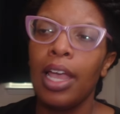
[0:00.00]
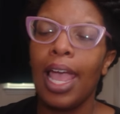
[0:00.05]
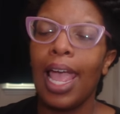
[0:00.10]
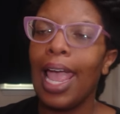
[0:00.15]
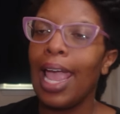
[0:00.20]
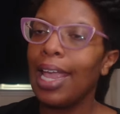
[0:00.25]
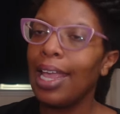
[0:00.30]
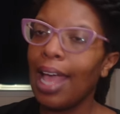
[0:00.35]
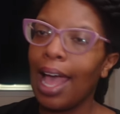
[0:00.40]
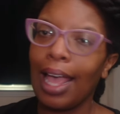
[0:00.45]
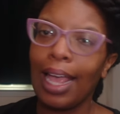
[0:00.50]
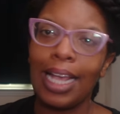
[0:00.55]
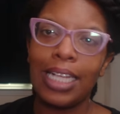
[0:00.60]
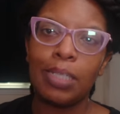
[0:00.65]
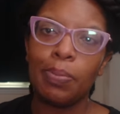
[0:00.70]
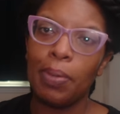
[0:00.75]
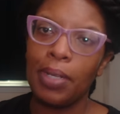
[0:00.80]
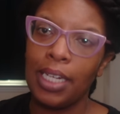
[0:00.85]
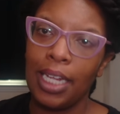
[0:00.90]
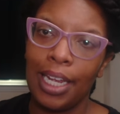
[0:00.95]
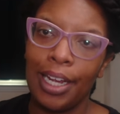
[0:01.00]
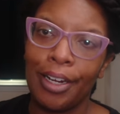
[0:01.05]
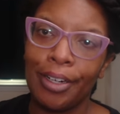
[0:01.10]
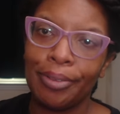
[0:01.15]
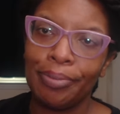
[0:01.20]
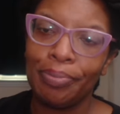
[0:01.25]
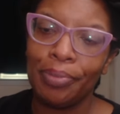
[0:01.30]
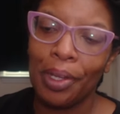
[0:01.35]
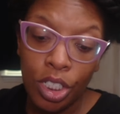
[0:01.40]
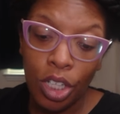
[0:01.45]
AI has been here.
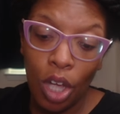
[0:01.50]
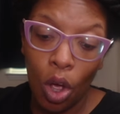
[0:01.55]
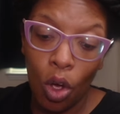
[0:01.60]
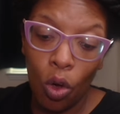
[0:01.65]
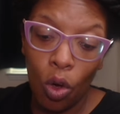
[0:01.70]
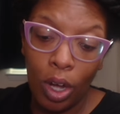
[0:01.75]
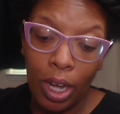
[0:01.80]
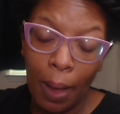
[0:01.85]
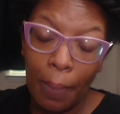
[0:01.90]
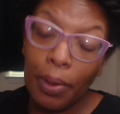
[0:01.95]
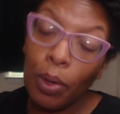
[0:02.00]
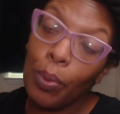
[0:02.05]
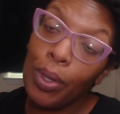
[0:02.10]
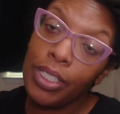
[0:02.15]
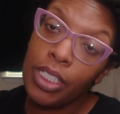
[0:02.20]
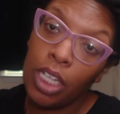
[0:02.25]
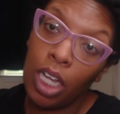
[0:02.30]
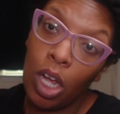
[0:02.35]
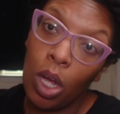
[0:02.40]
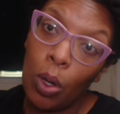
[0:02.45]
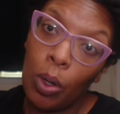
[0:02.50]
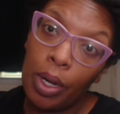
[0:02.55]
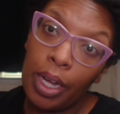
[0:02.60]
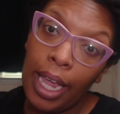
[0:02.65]
So a couple of weeks ago,